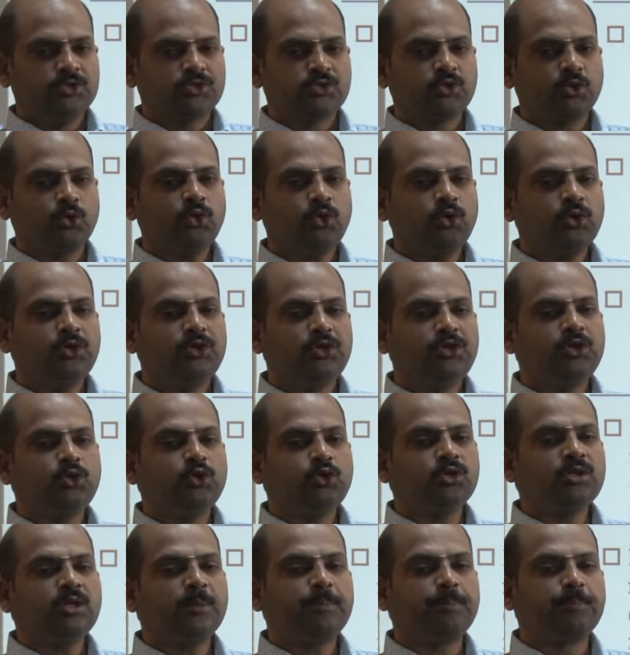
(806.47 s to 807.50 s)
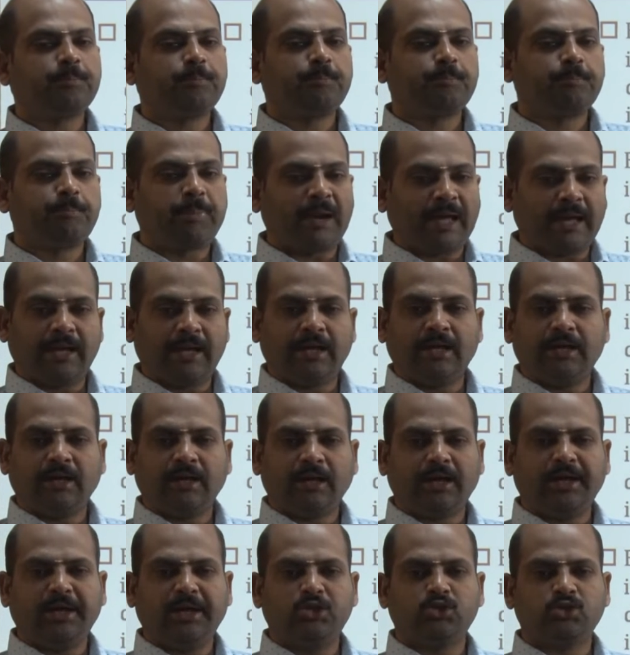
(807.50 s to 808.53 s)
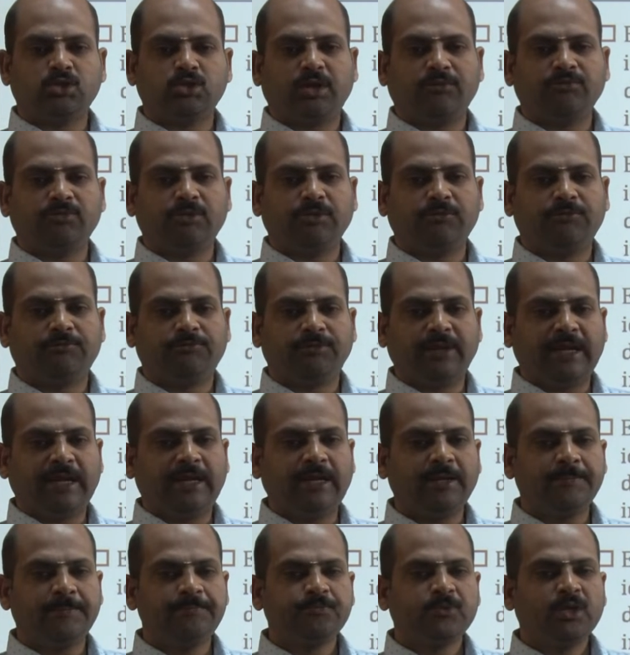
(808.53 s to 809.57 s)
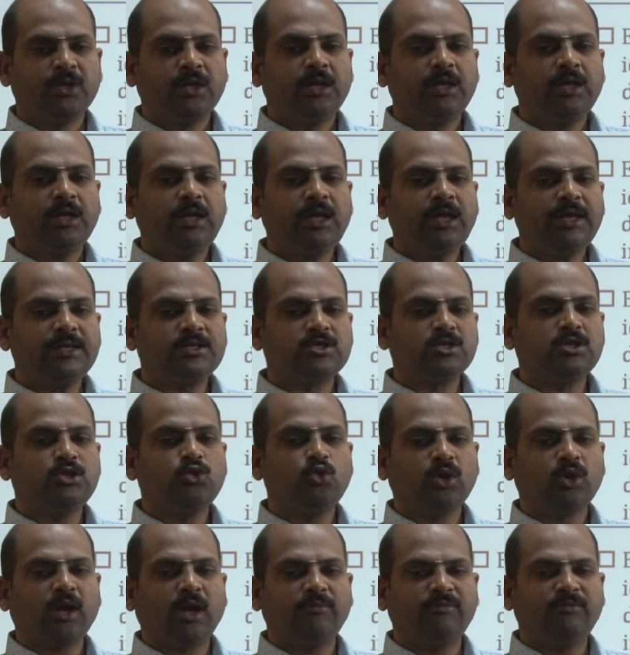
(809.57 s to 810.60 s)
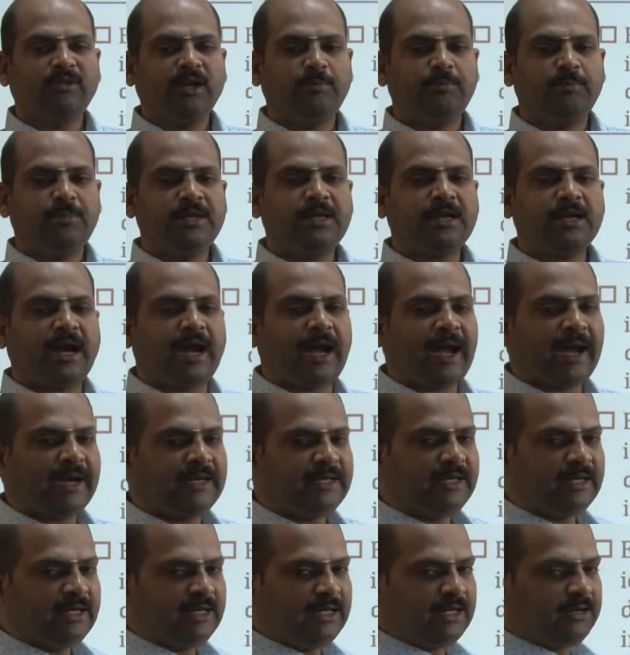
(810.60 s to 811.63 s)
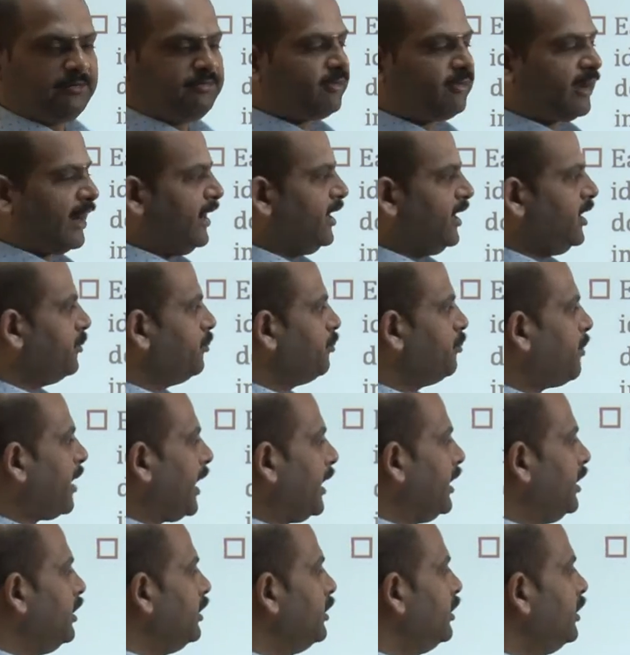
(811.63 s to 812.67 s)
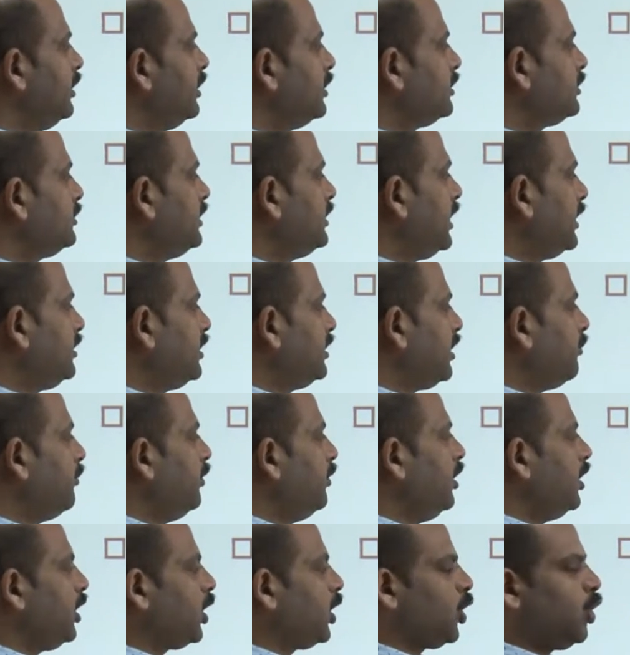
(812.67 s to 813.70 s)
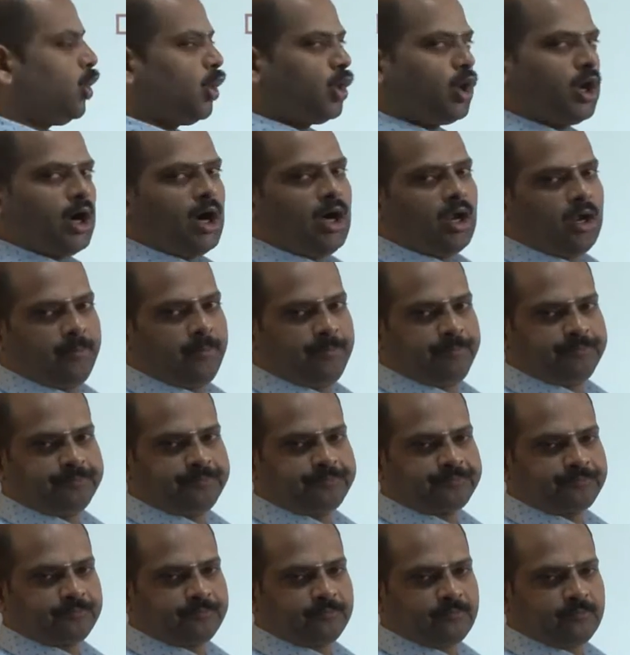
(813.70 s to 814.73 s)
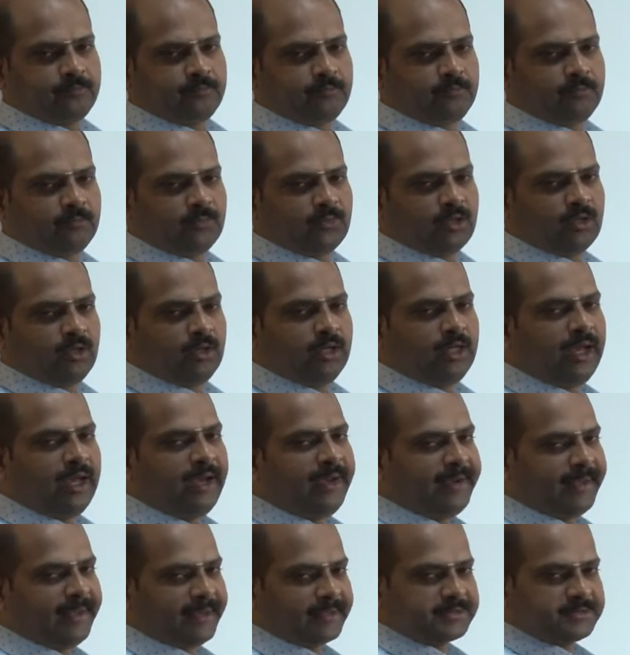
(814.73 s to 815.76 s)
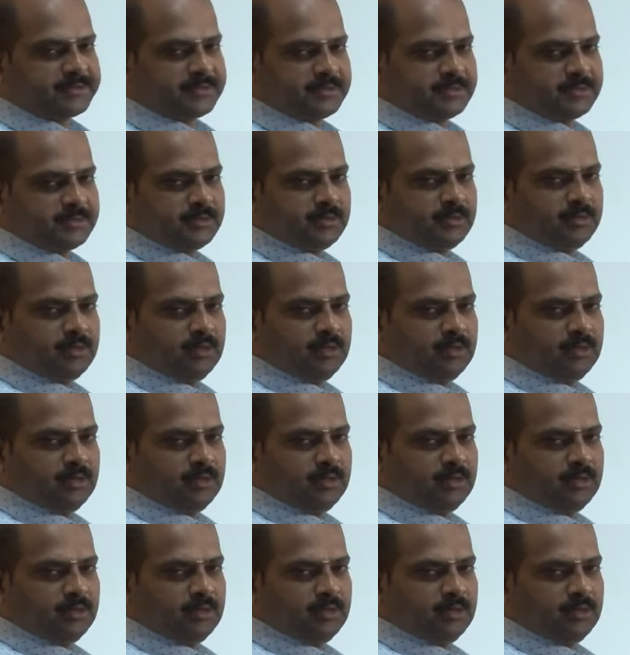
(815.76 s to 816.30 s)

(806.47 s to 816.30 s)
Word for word: So, due to the planar nature of the field each neuron will be identified by the double row column index.